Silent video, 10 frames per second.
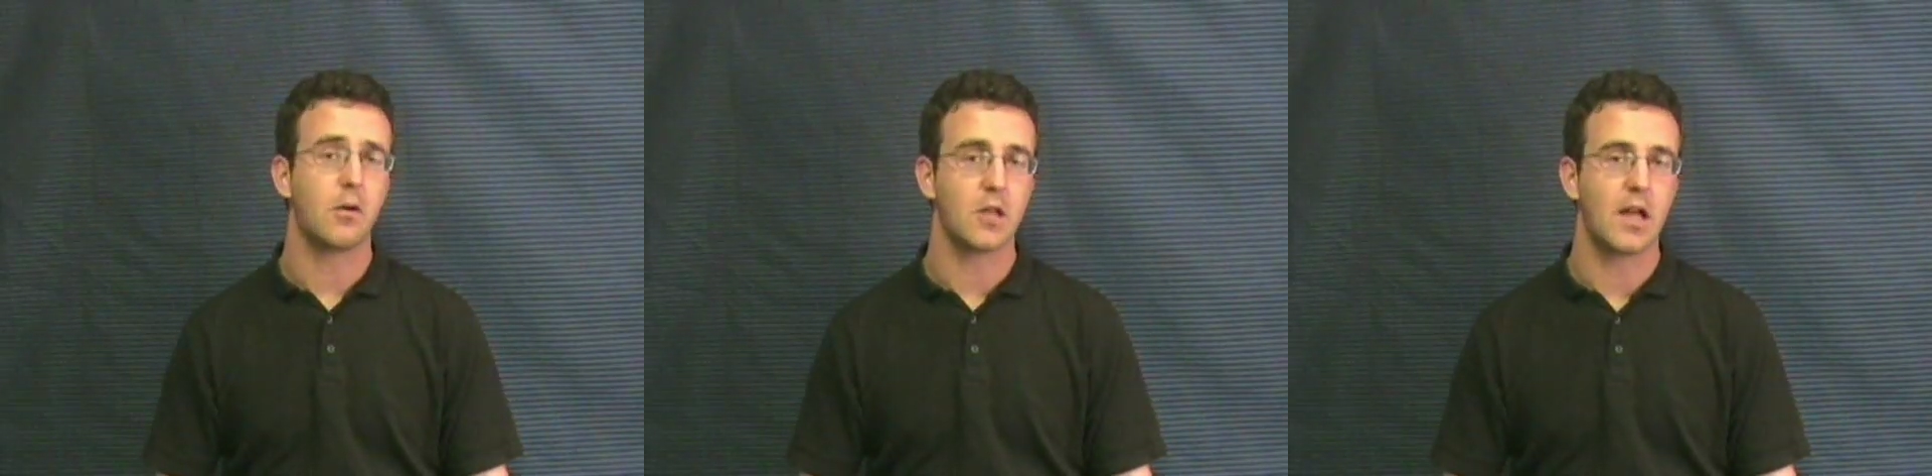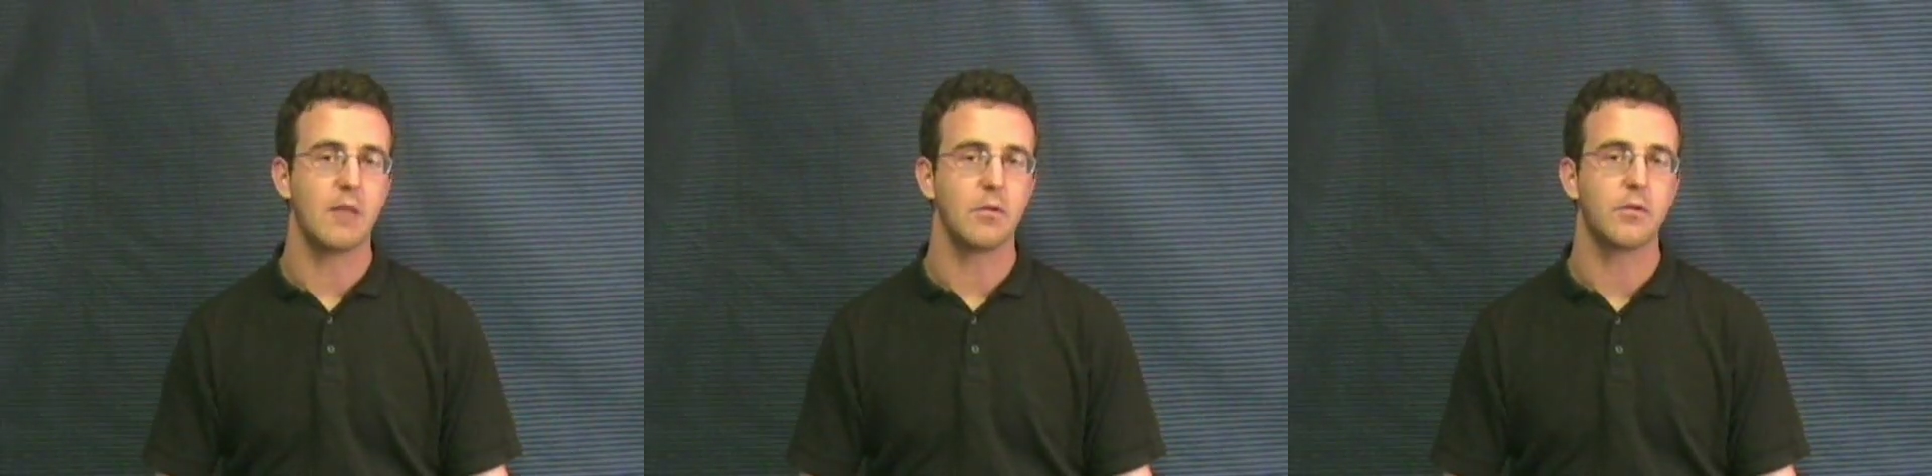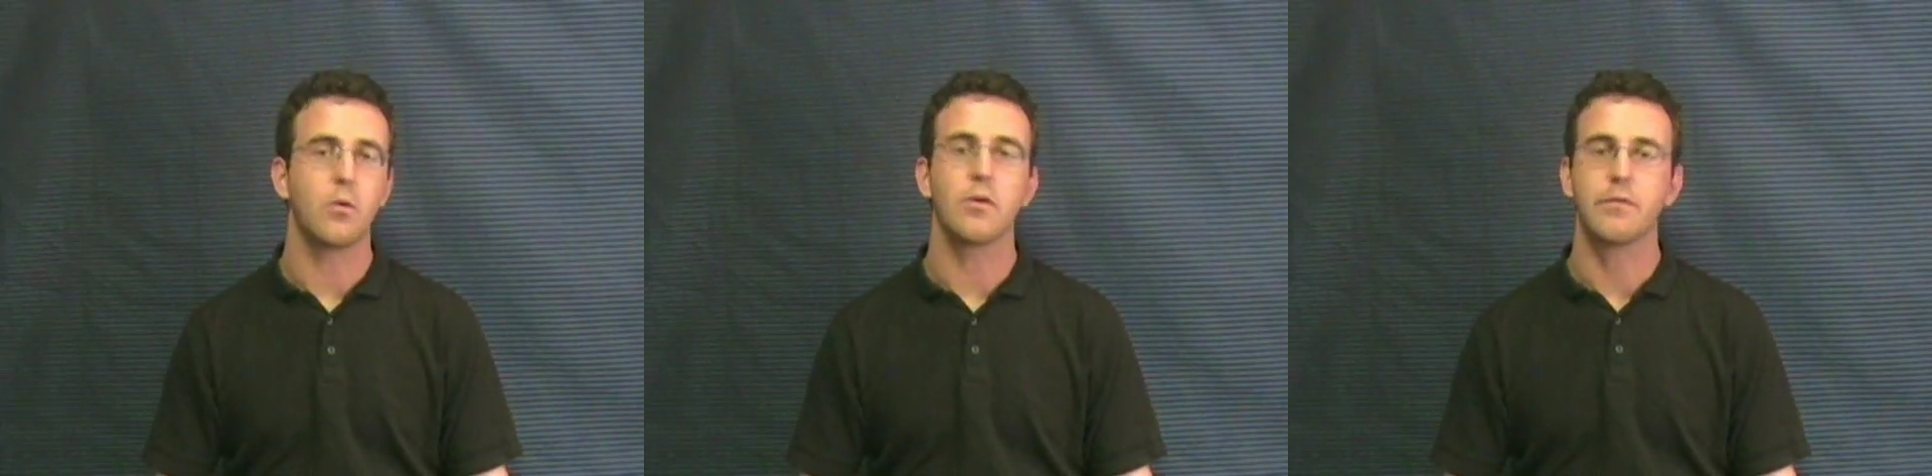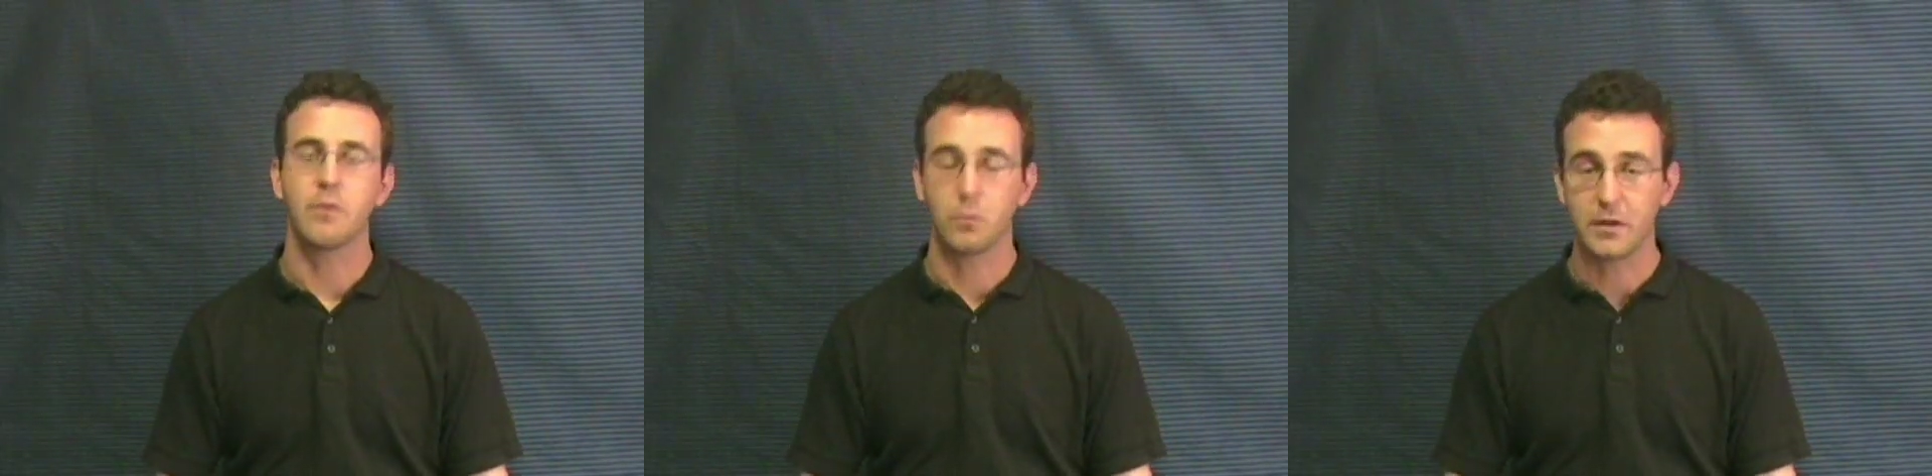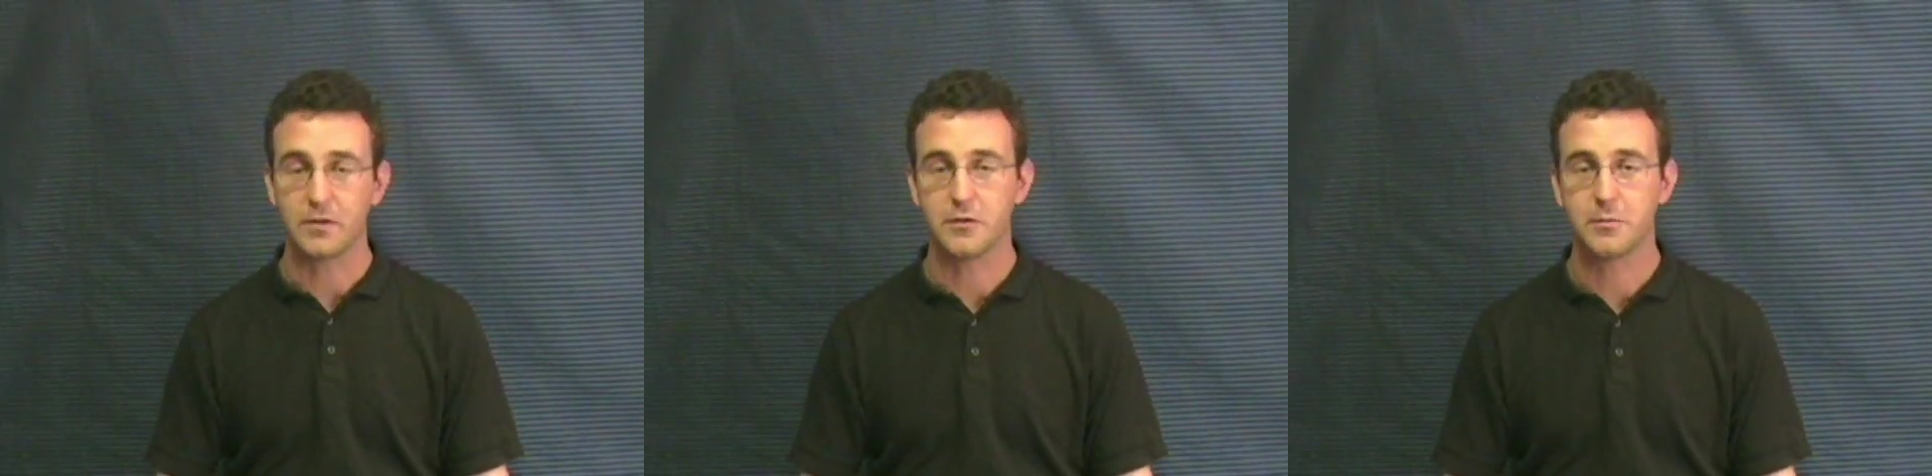a reliable source for a
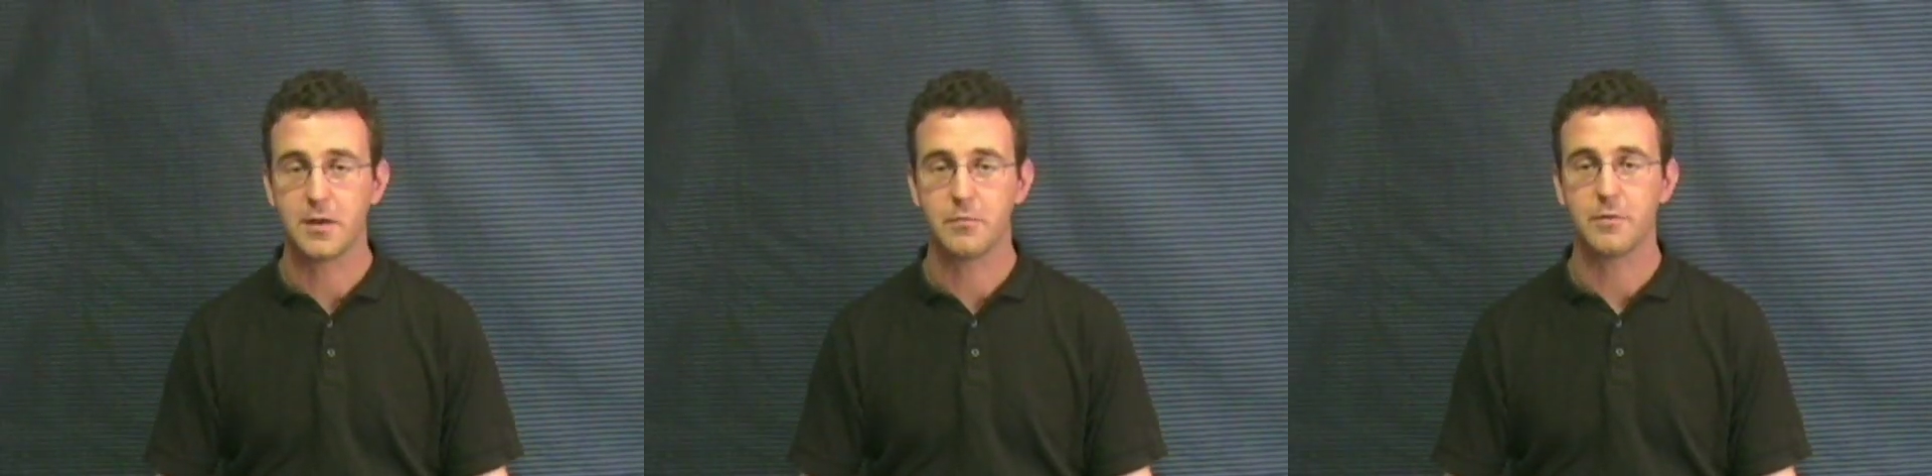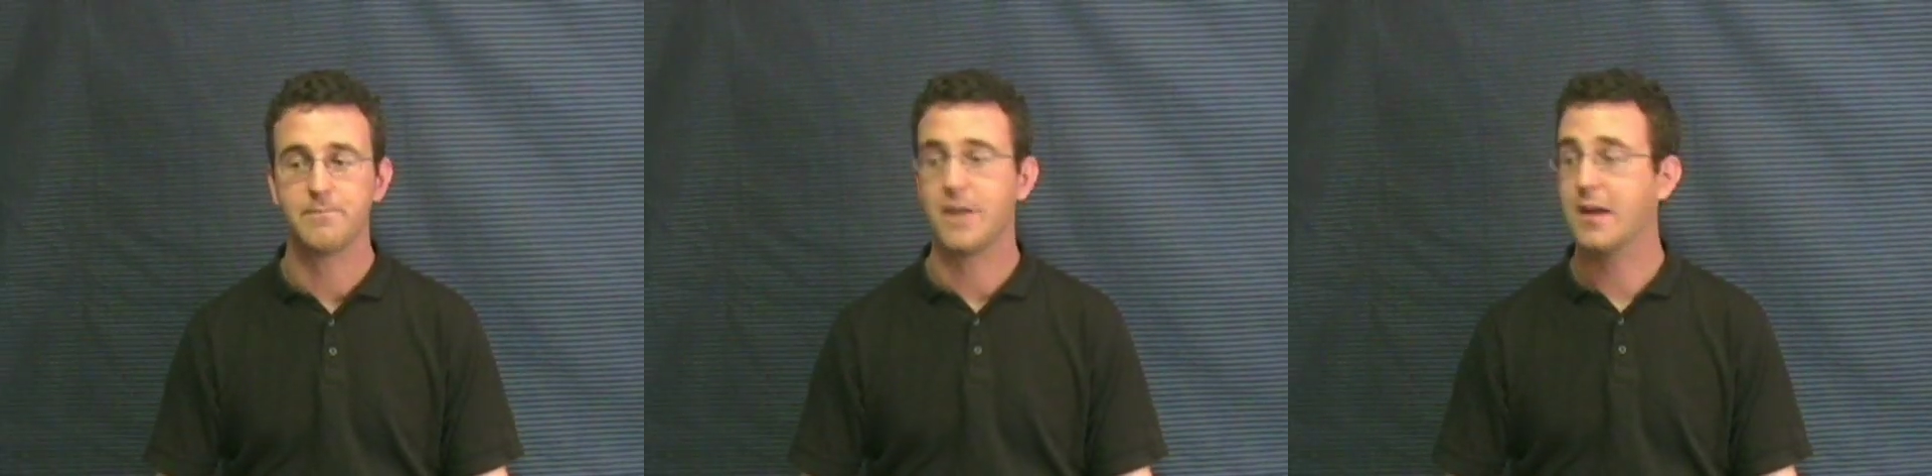research paper,